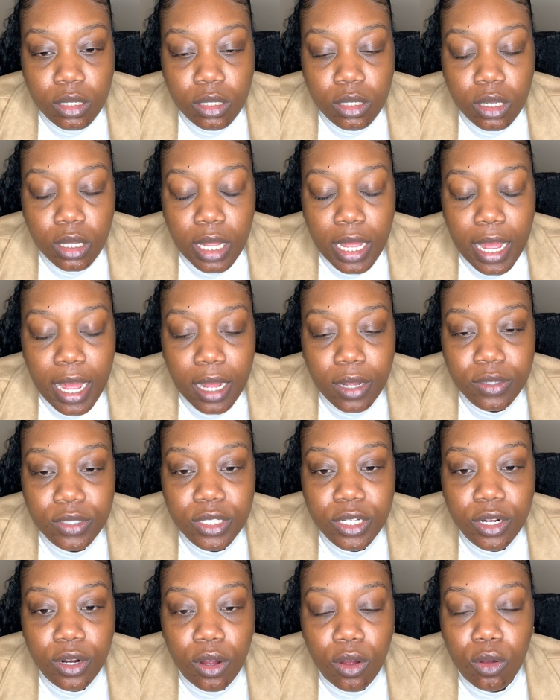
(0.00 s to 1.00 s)
How's
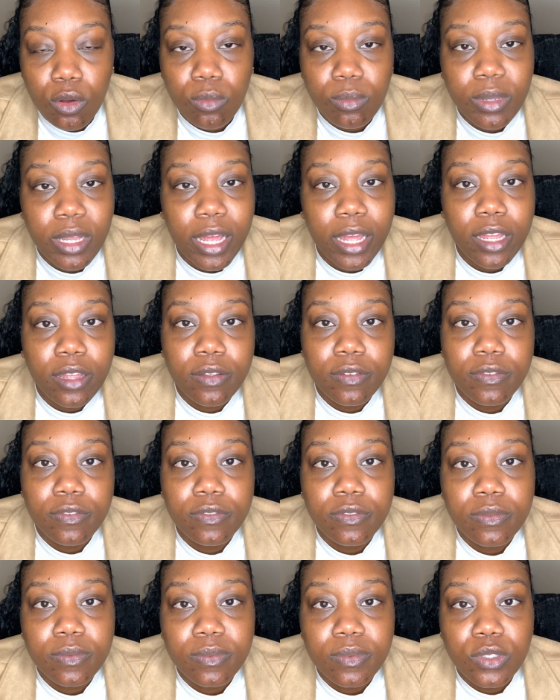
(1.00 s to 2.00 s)
their home life?
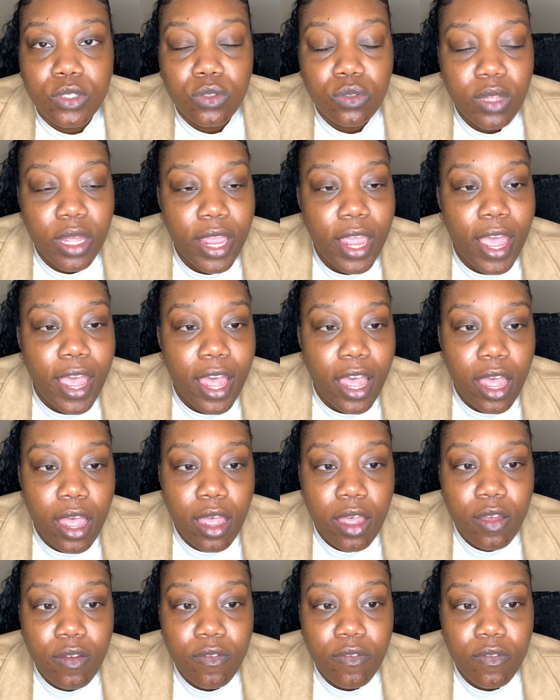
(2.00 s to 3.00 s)
Do they
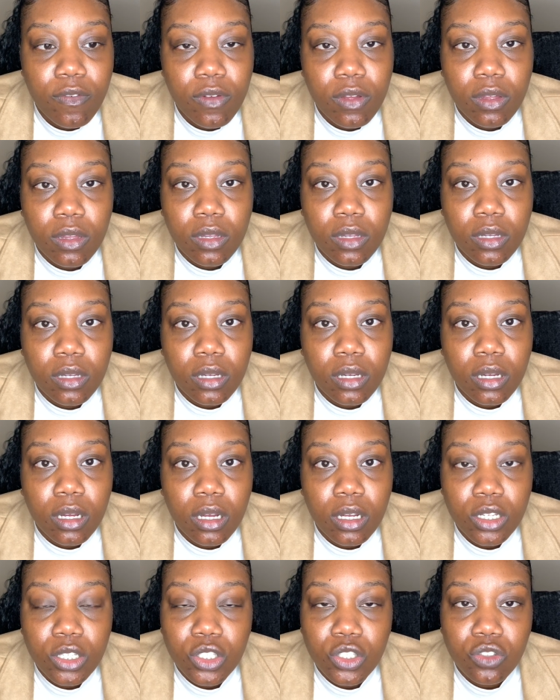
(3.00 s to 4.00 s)
have
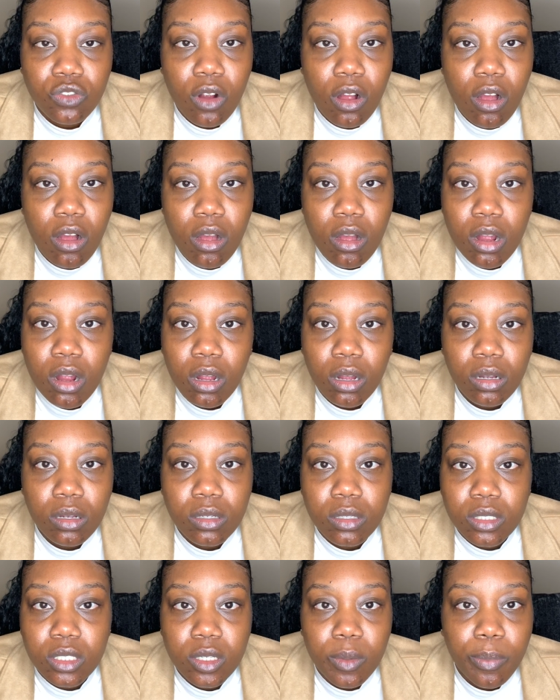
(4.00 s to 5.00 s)
a strong
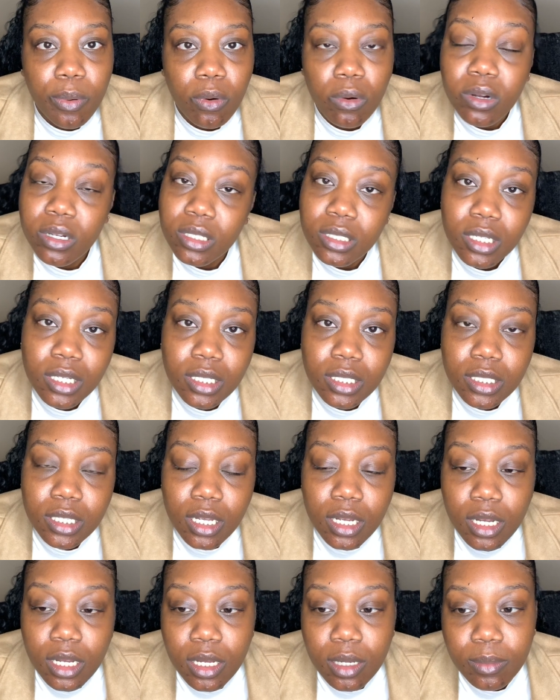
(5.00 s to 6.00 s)
support
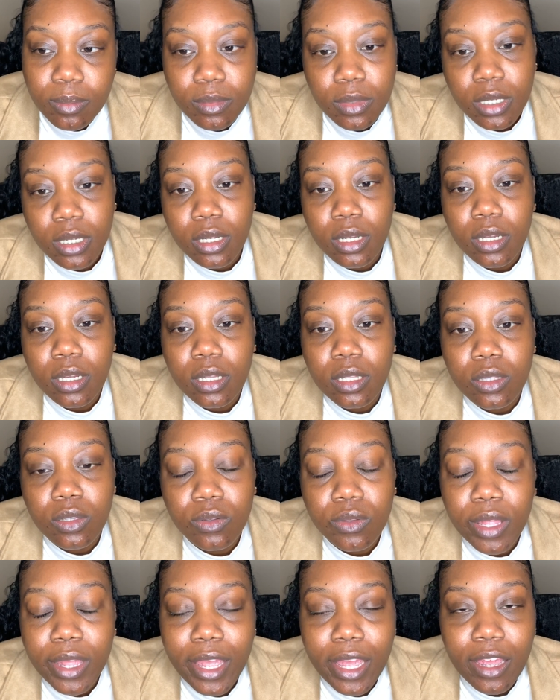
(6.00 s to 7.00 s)
system? Do
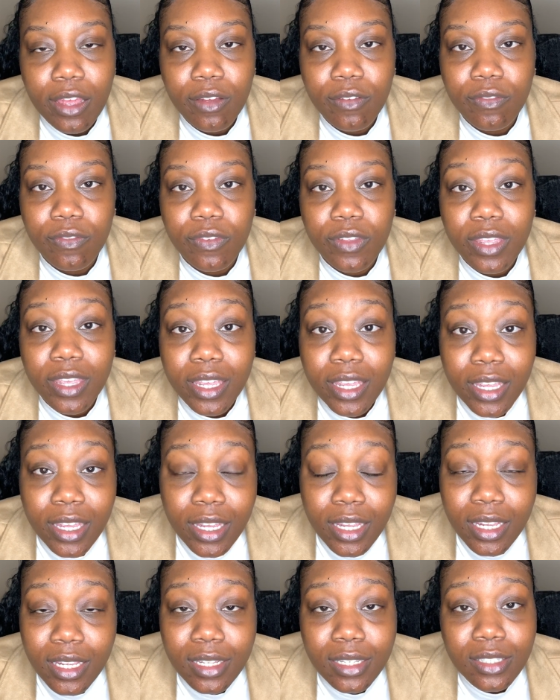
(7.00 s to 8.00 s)
they have
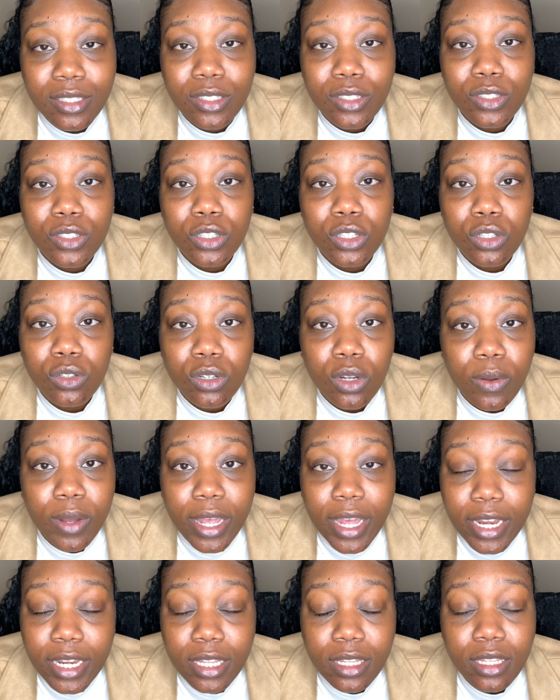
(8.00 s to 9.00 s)
kids? Do you know
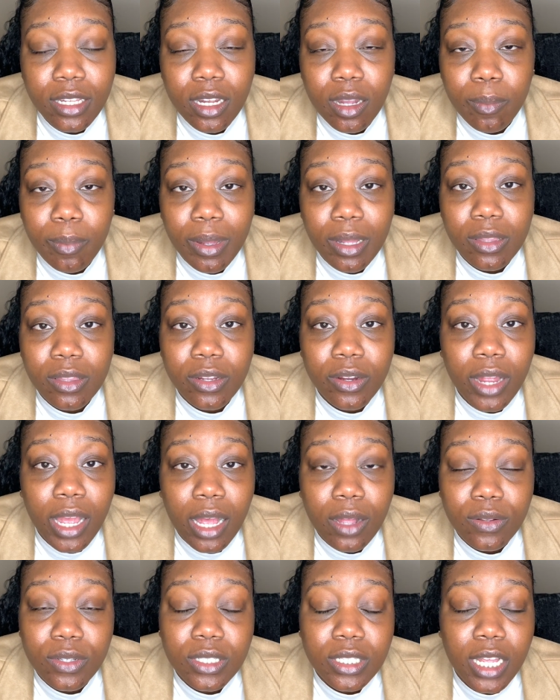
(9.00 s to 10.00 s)
anything about their
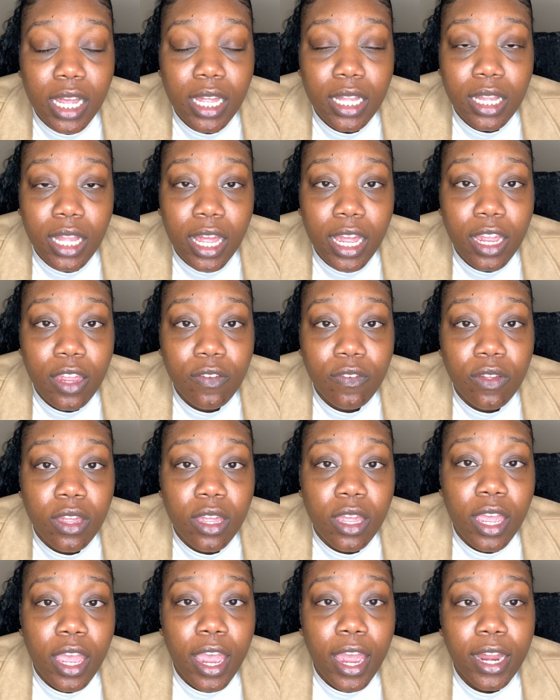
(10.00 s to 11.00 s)
outside life?
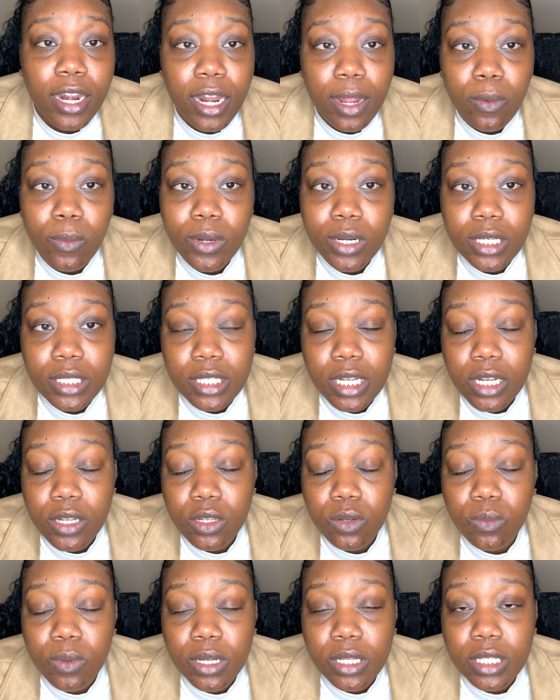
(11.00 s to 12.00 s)
And I want to tell you
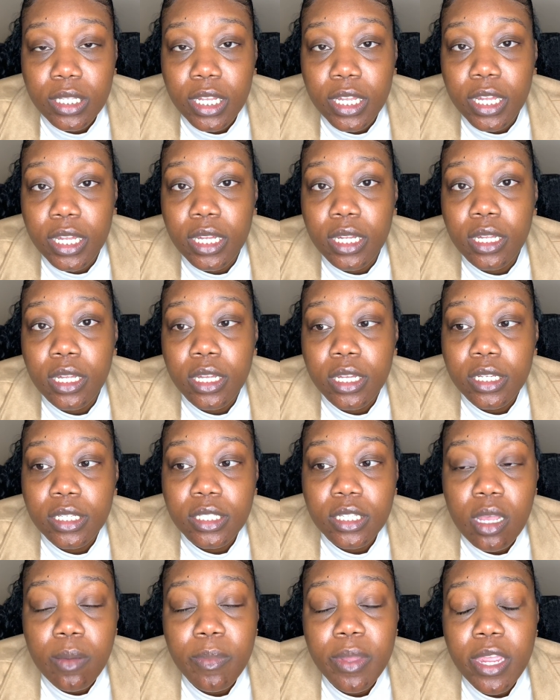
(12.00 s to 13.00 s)
one thing.
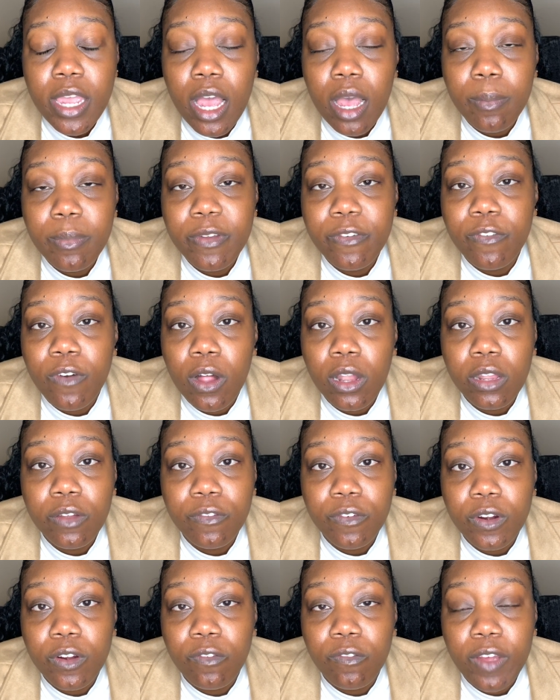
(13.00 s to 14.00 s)
Some of y'all be falling for
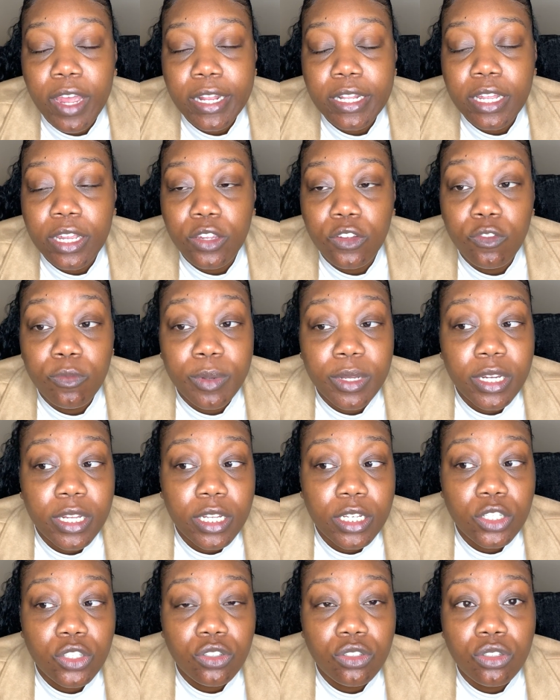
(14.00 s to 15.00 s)
the fact that you've been
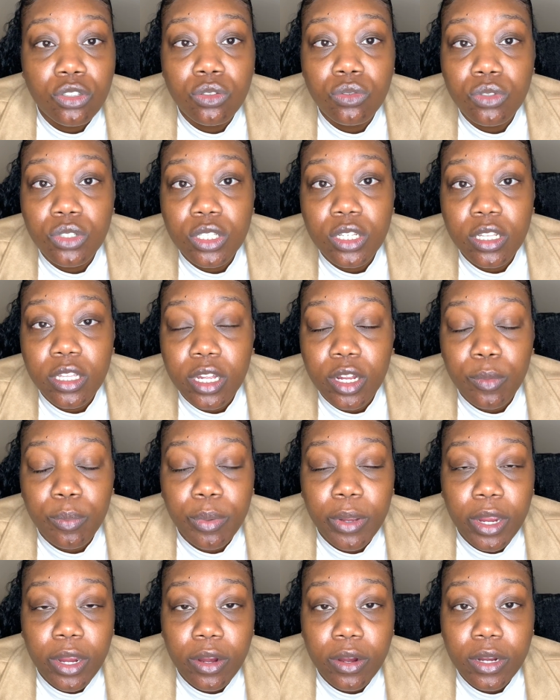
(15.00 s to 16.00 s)
introduced to their
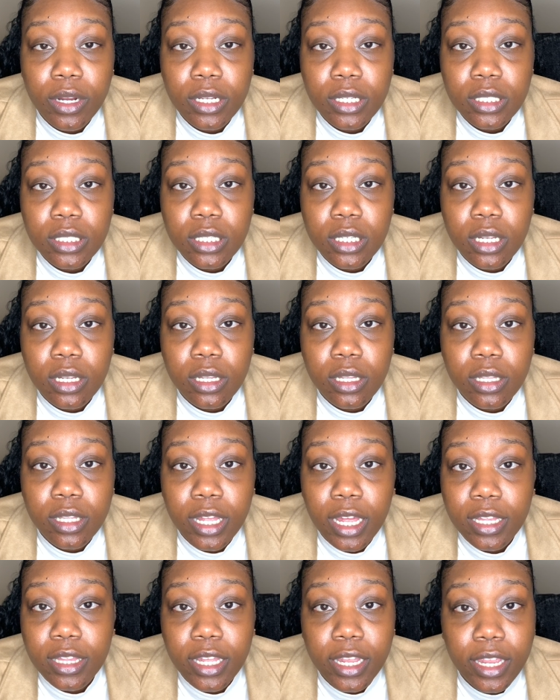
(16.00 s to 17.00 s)
parents,
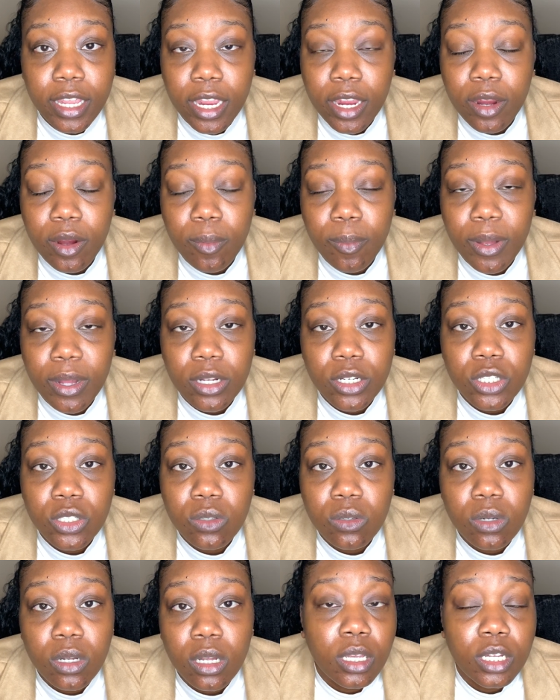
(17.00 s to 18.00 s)
that they care about you.
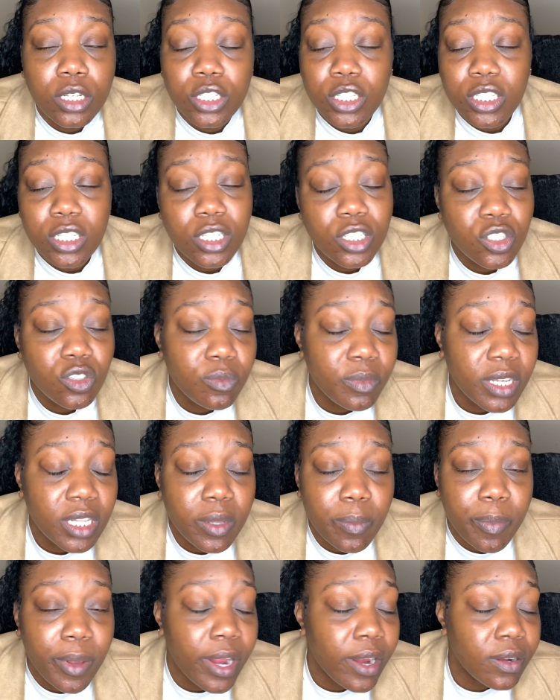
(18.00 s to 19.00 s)
Just because you meet the
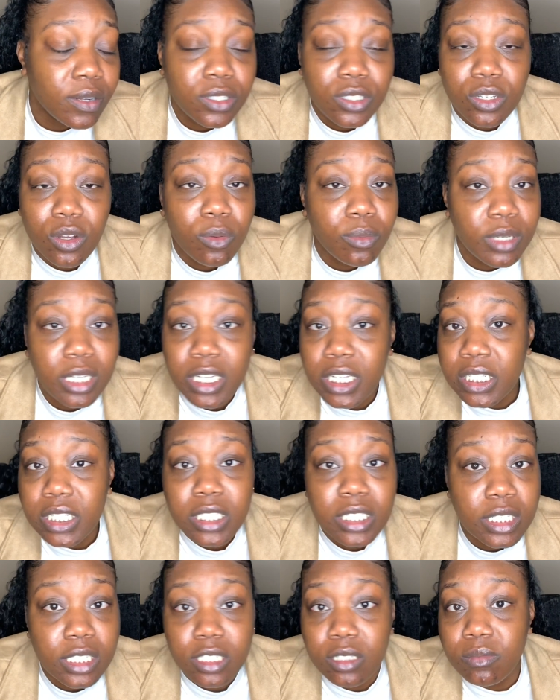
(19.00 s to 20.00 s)
parents don't mean
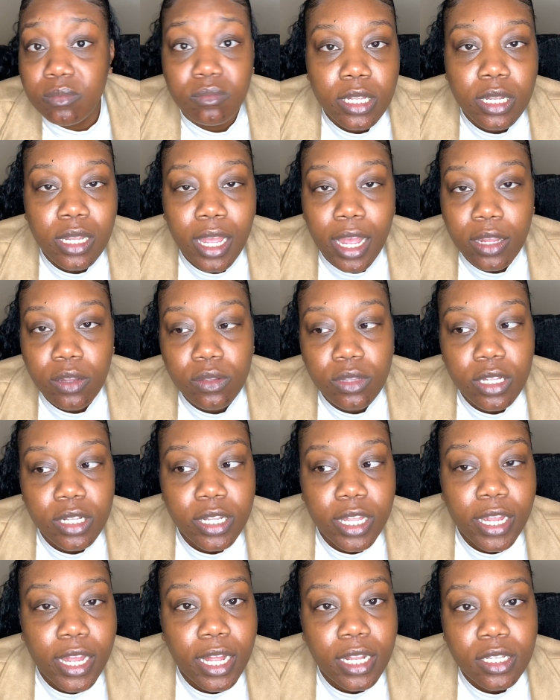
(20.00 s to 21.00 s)
anything. How you think they
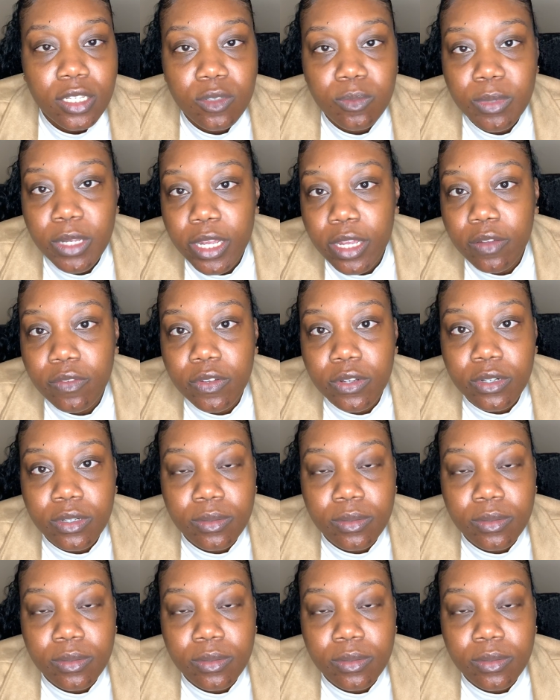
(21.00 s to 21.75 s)
got this behavior?